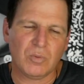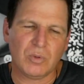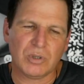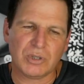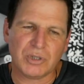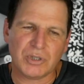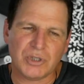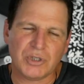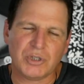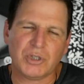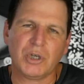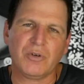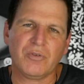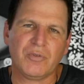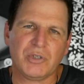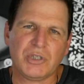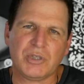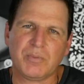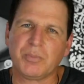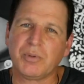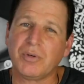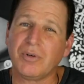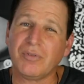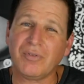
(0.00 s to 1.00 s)
service
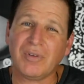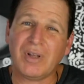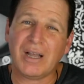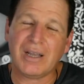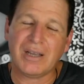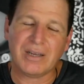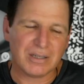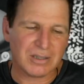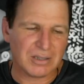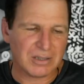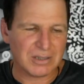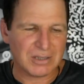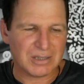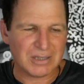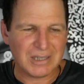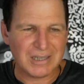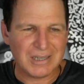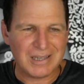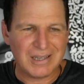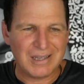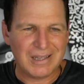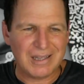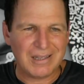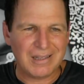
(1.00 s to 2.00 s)
providers
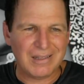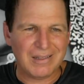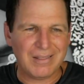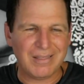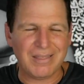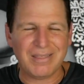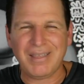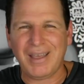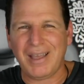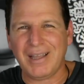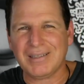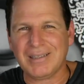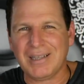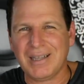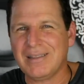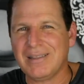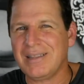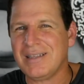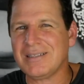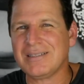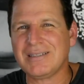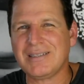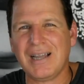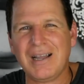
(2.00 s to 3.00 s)
that at
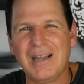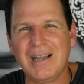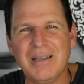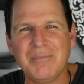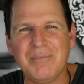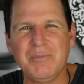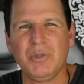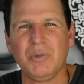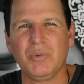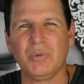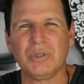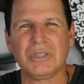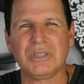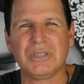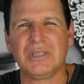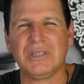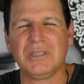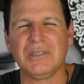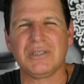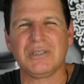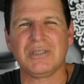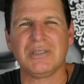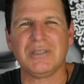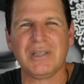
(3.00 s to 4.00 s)
that time
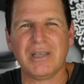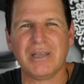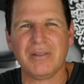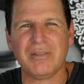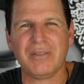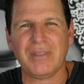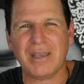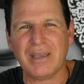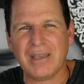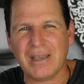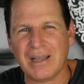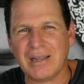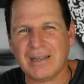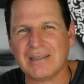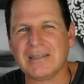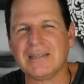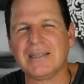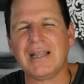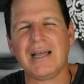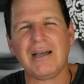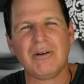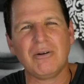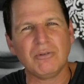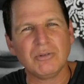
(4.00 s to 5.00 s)
they
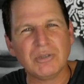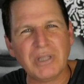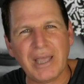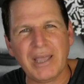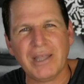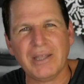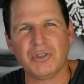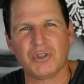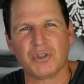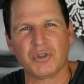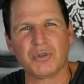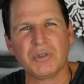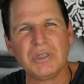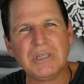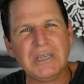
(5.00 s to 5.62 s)
allowed entry